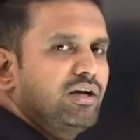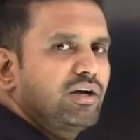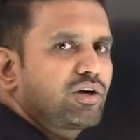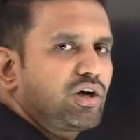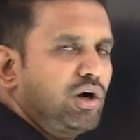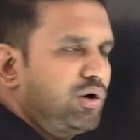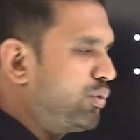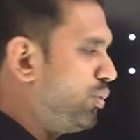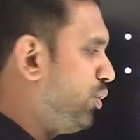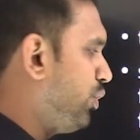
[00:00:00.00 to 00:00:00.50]

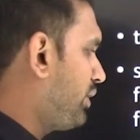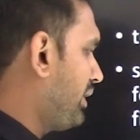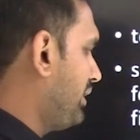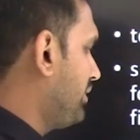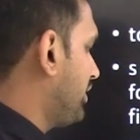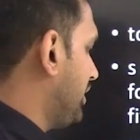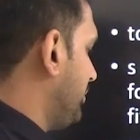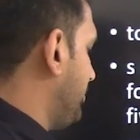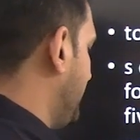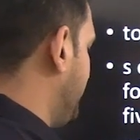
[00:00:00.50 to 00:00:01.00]
Congo
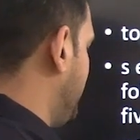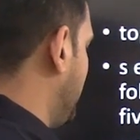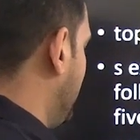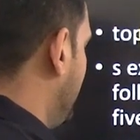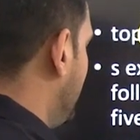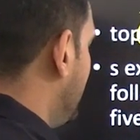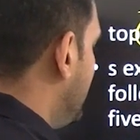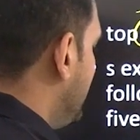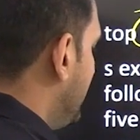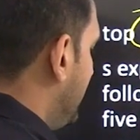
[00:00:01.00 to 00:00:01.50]
country people.
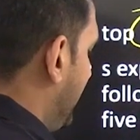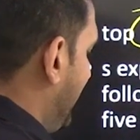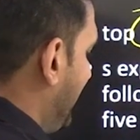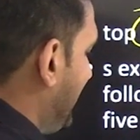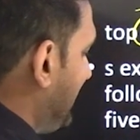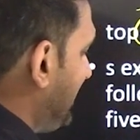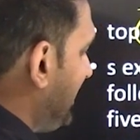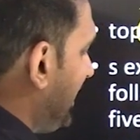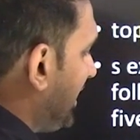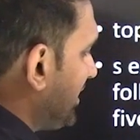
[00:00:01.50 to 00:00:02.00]

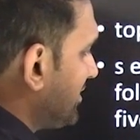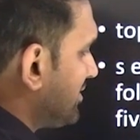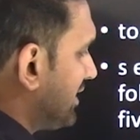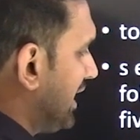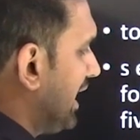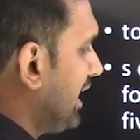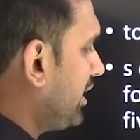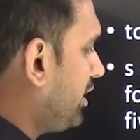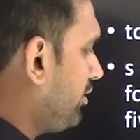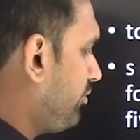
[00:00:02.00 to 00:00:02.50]
India's
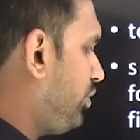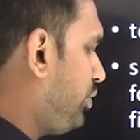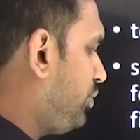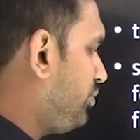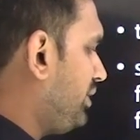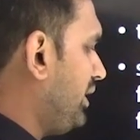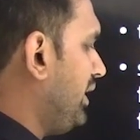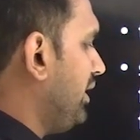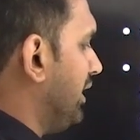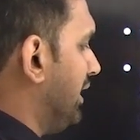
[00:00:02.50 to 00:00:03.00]
rank, if you
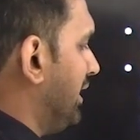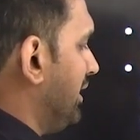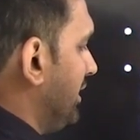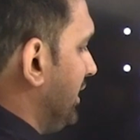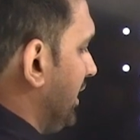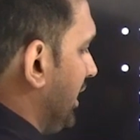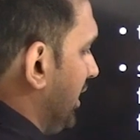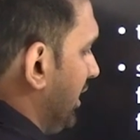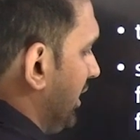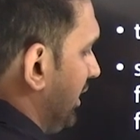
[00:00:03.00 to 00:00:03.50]
see,
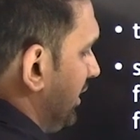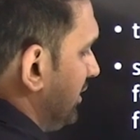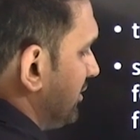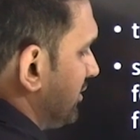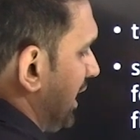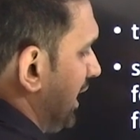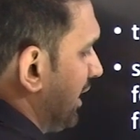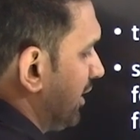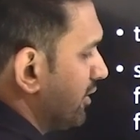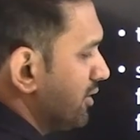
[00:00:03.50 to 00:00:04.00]
India is
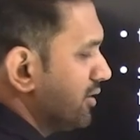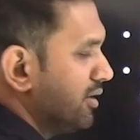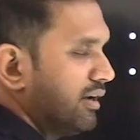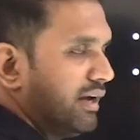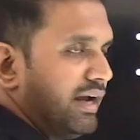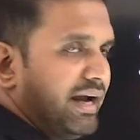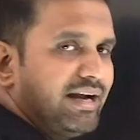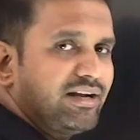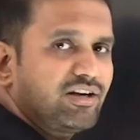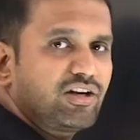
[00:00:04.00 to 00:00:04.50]
ranked
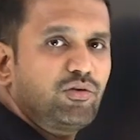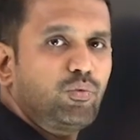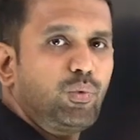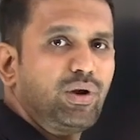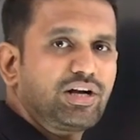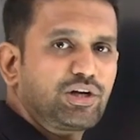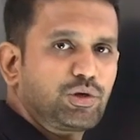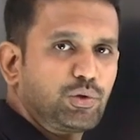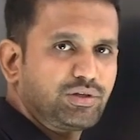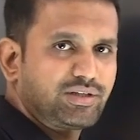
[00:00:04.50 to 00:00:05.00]
at
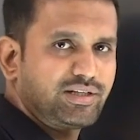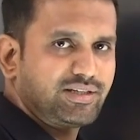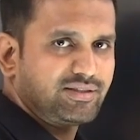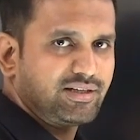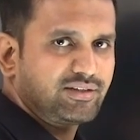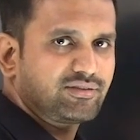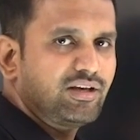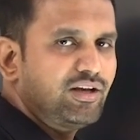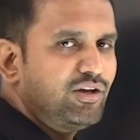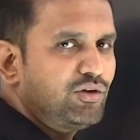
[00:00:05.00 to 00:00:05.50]

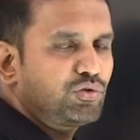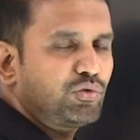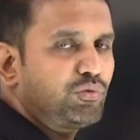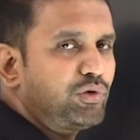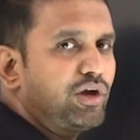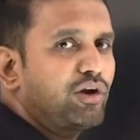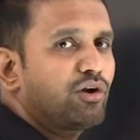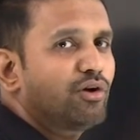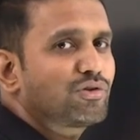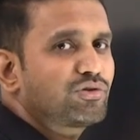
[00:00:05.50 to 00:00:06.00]
126. So
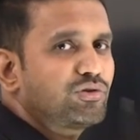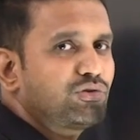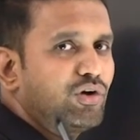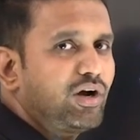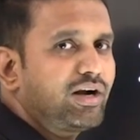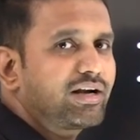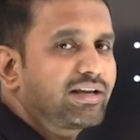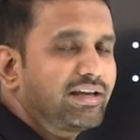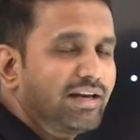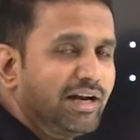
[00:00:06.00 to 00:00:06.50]
we are also
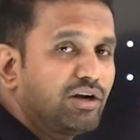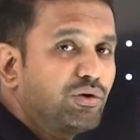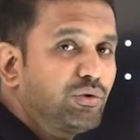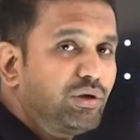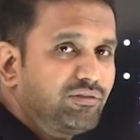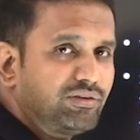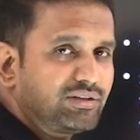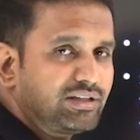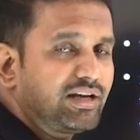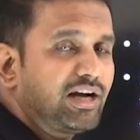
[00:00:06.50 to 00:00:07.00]
not great
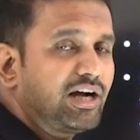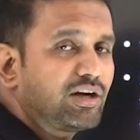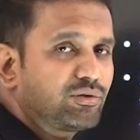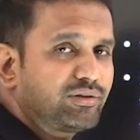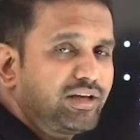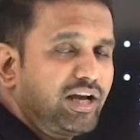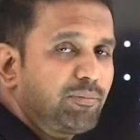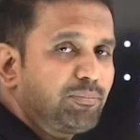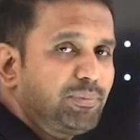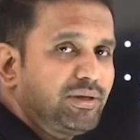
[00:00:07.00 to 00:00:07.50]
doing with regard to
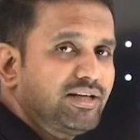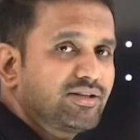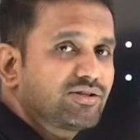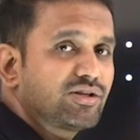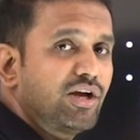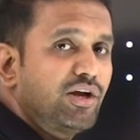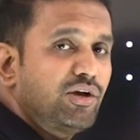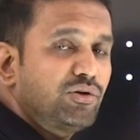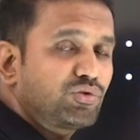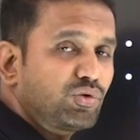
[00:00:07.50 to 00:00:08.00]
the happiness.
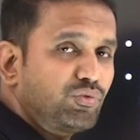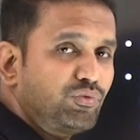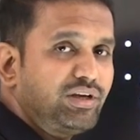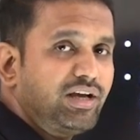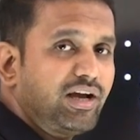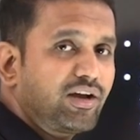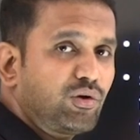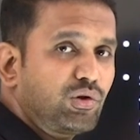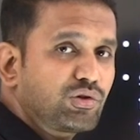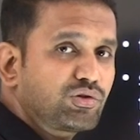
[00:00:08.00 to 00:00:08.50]
So we
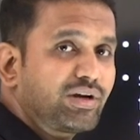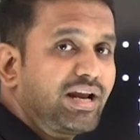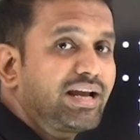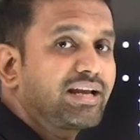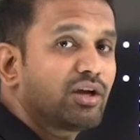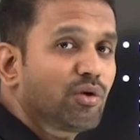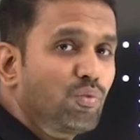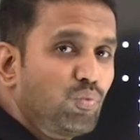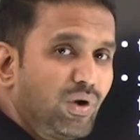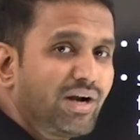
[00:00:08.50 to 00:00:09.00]
are also
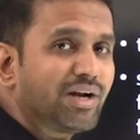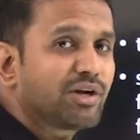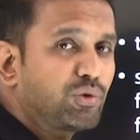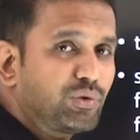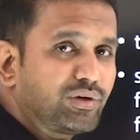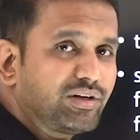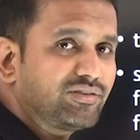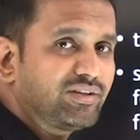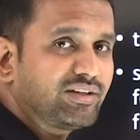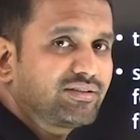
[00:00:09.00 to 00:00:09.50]
ranking
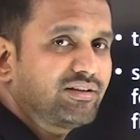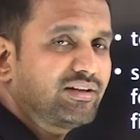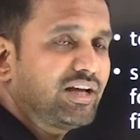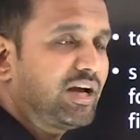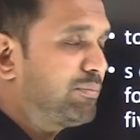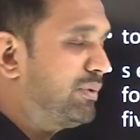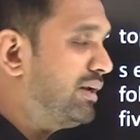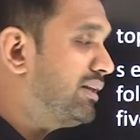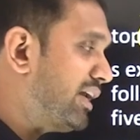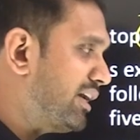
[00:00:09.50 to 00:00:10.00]
126 in
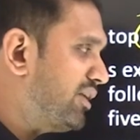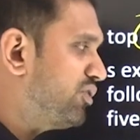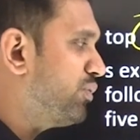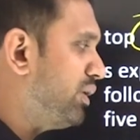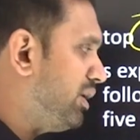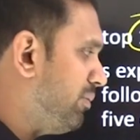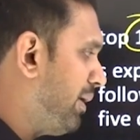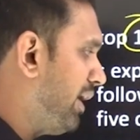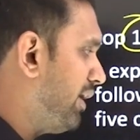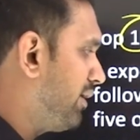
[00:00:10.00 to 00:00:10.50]
happiness. That is
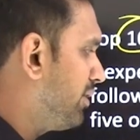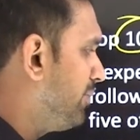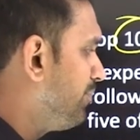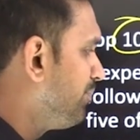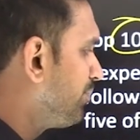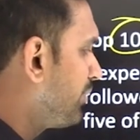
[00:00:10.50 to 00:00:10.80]
very bad.